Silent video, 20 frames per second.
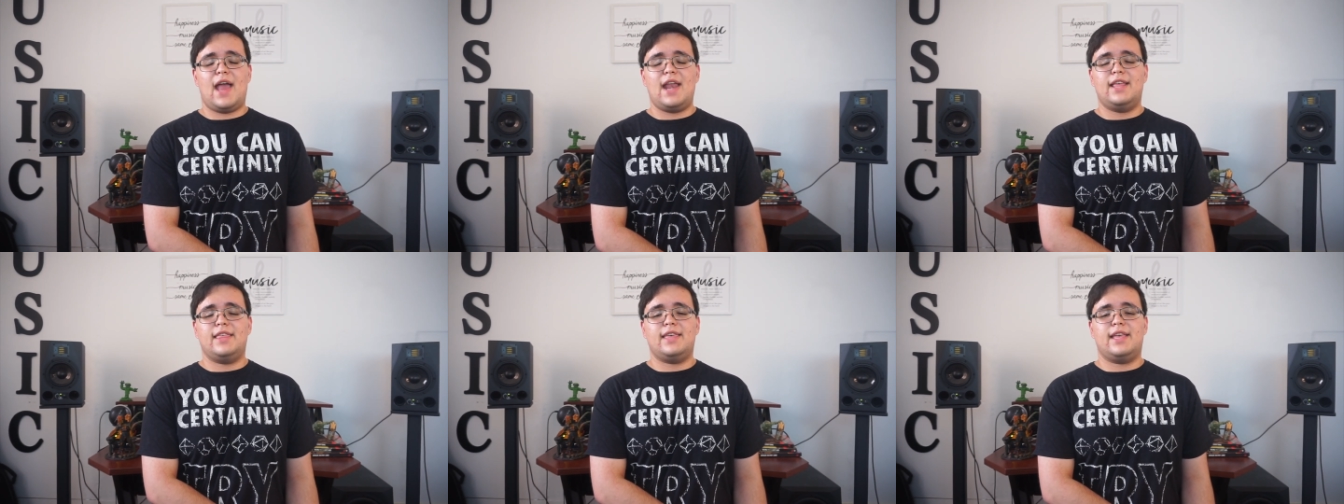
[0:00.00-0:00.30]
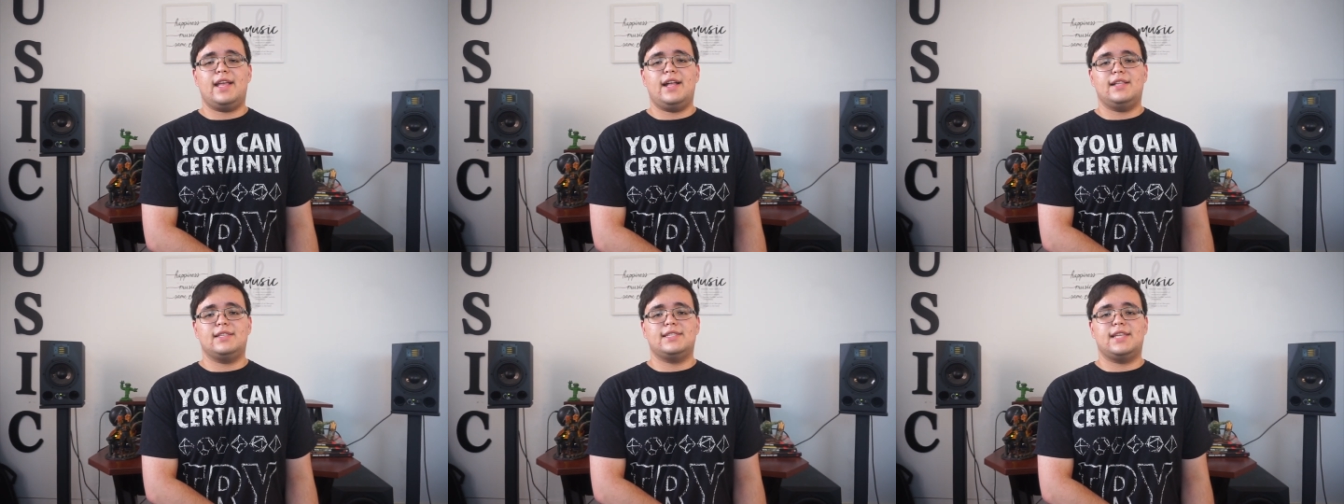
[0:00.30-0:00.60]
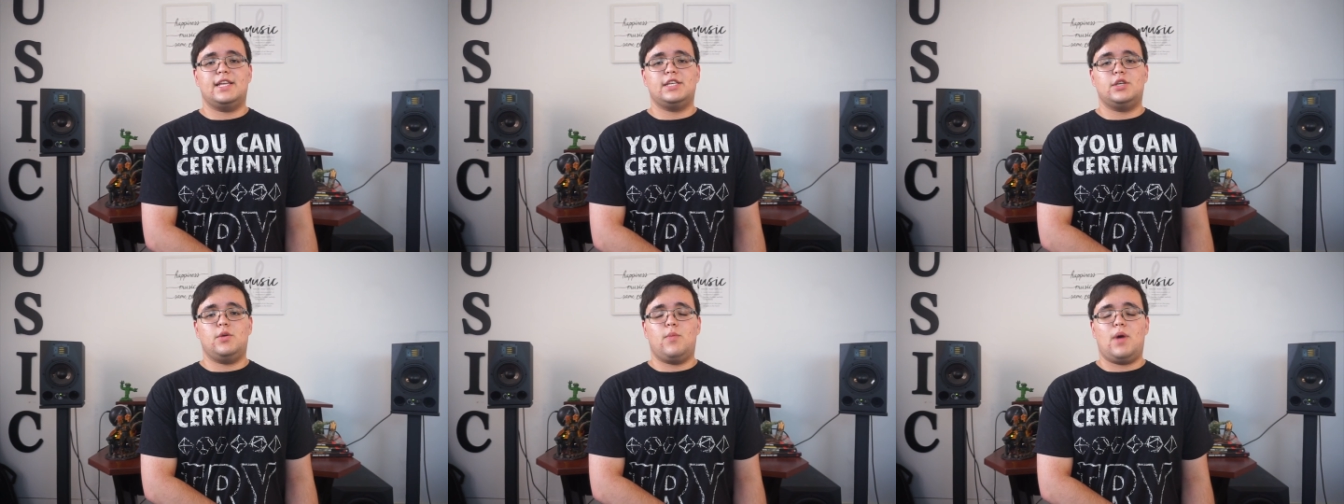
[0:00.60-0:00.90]
anything else
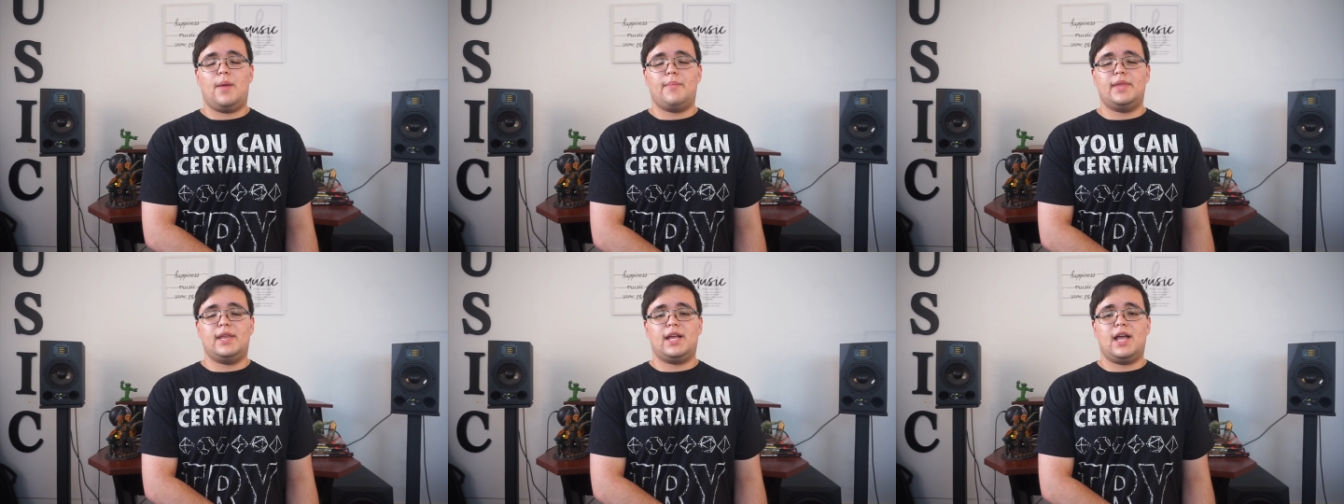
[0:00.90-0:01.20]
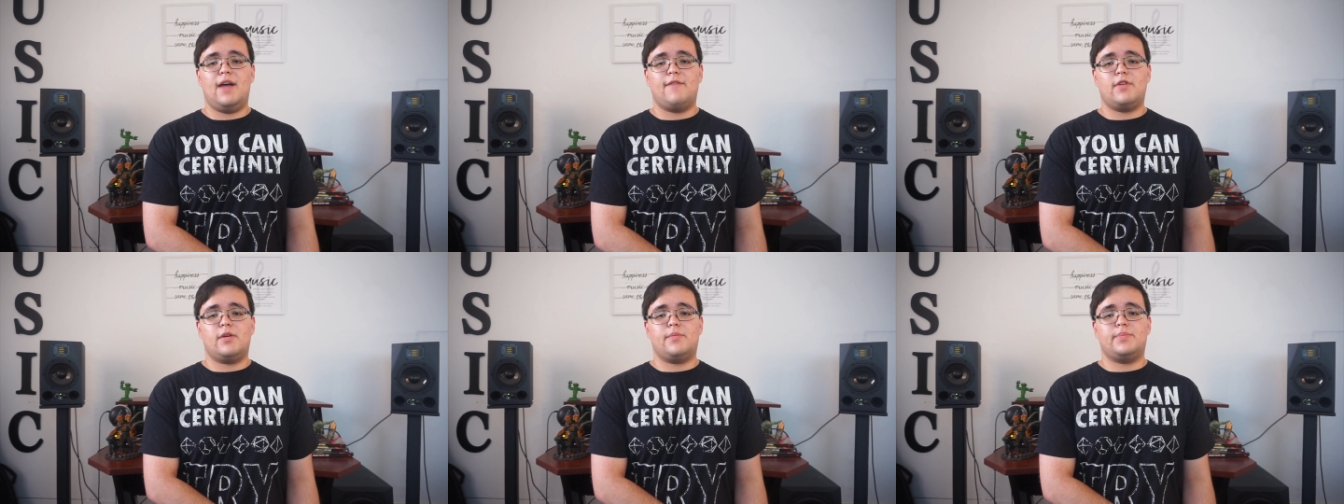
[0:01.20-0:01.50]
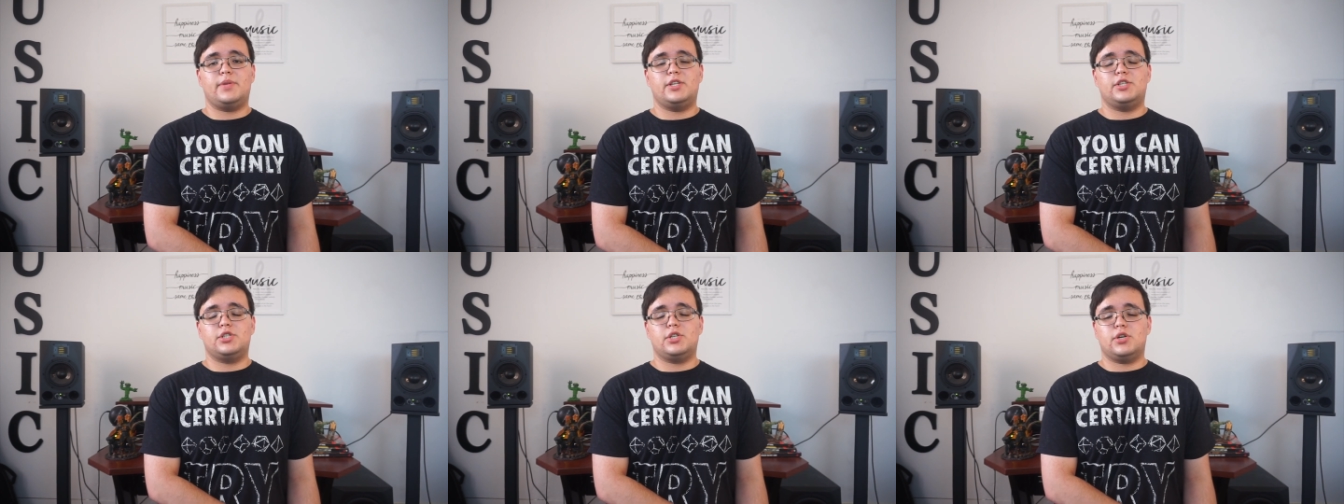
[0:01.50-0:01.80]
that you want me to cover,
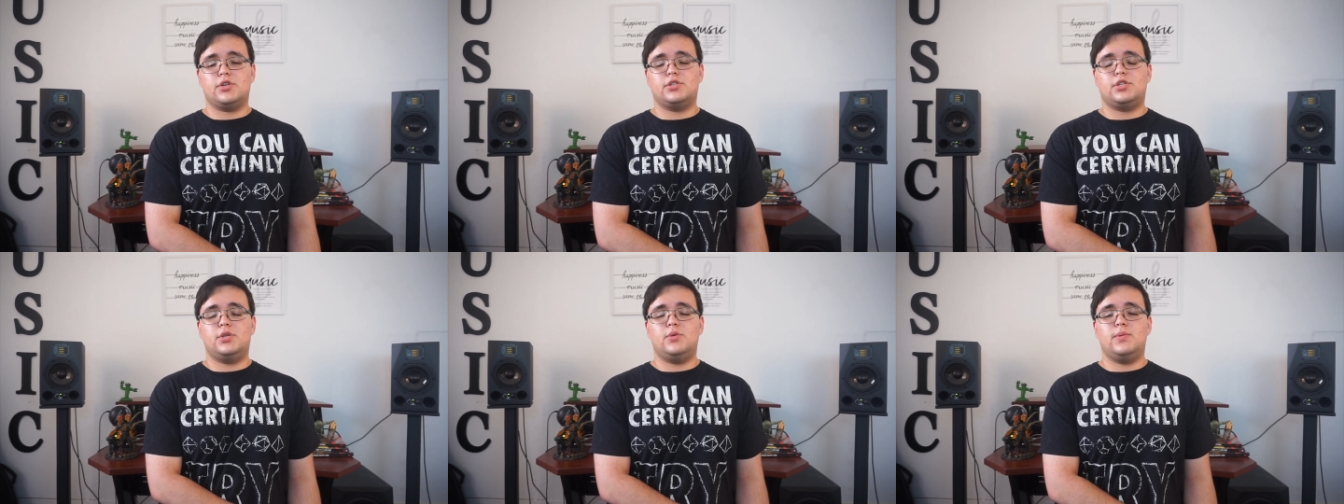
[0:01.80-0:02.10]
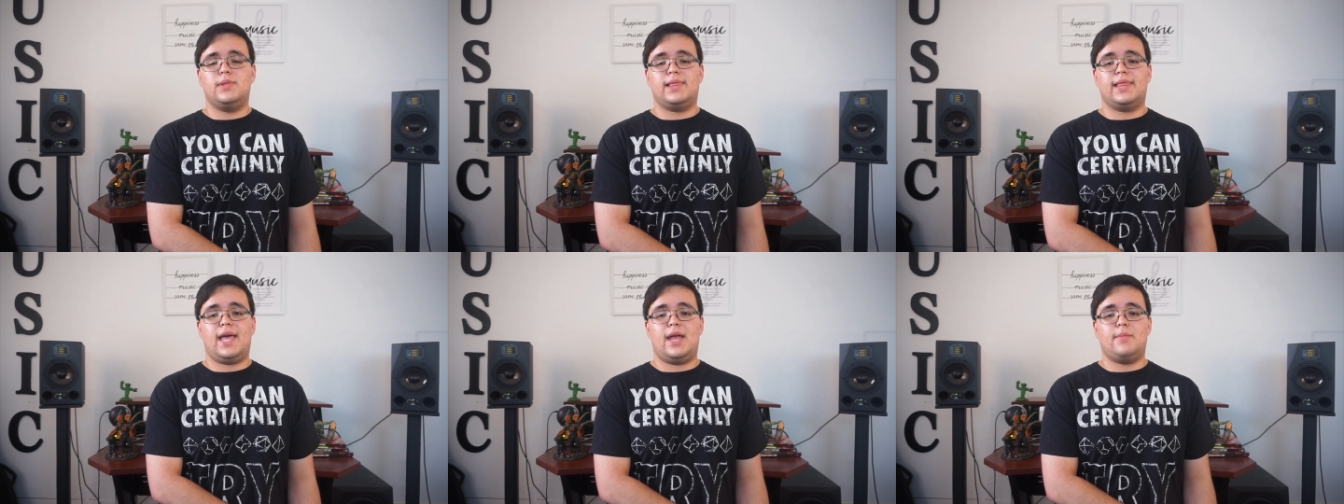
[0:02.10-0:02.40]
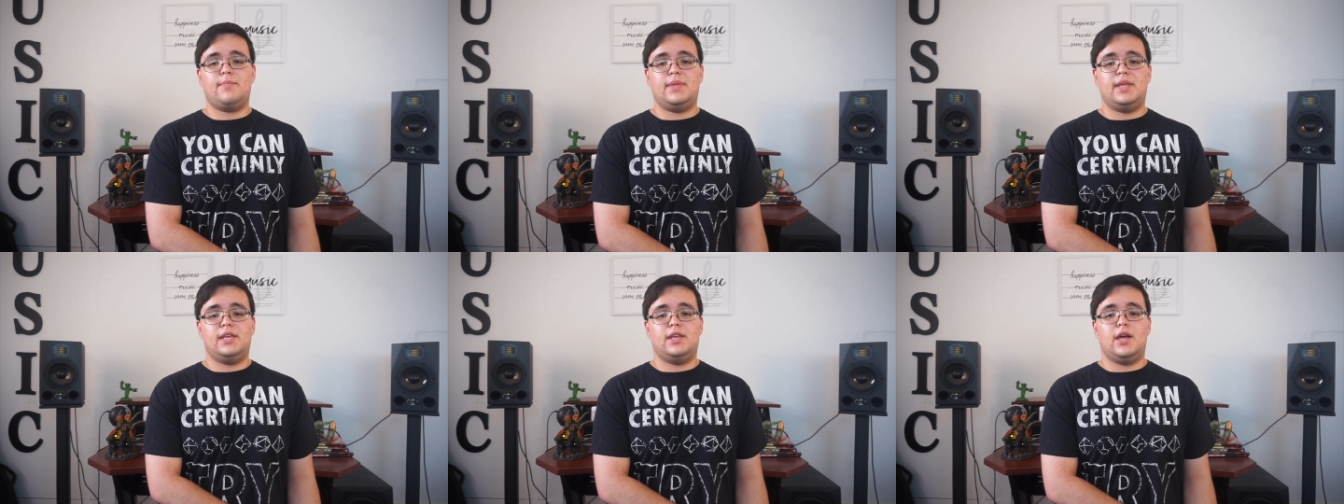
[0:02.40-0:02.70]
be sure to
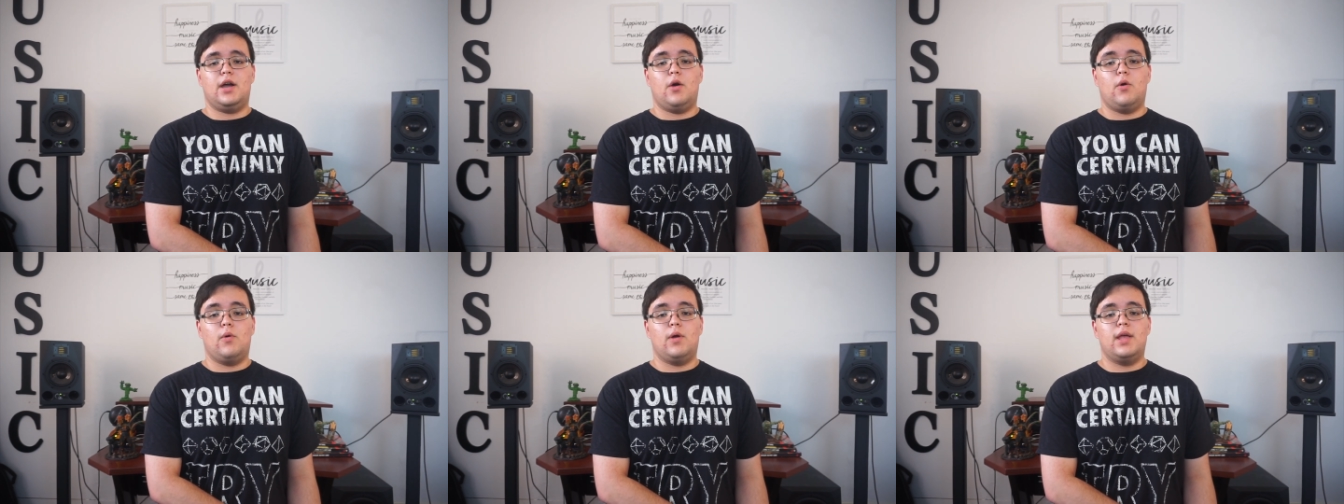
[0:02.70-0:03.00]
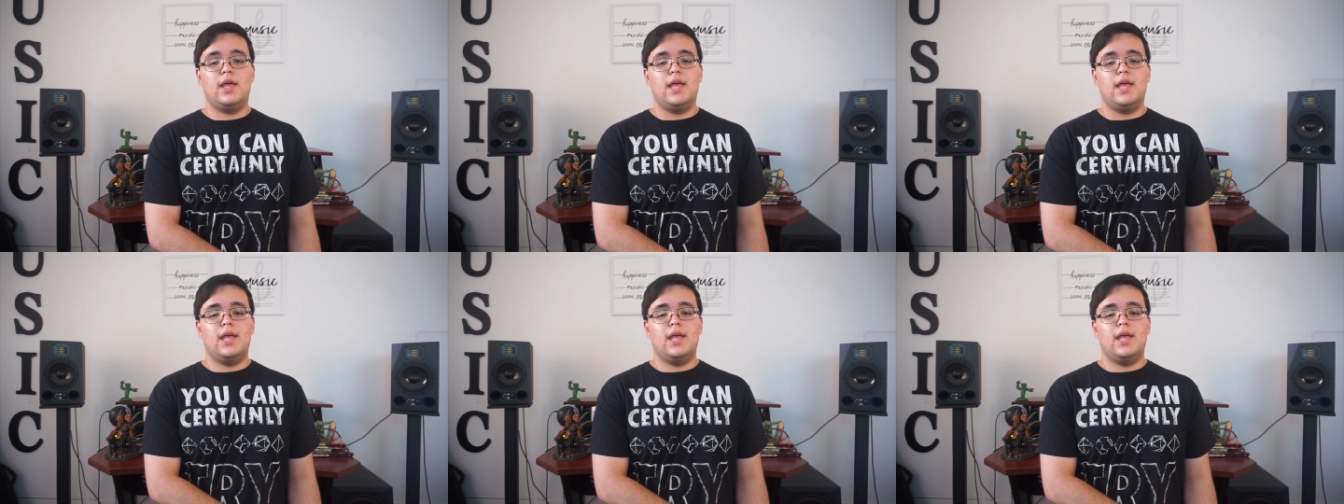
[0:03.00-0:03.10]
let me know.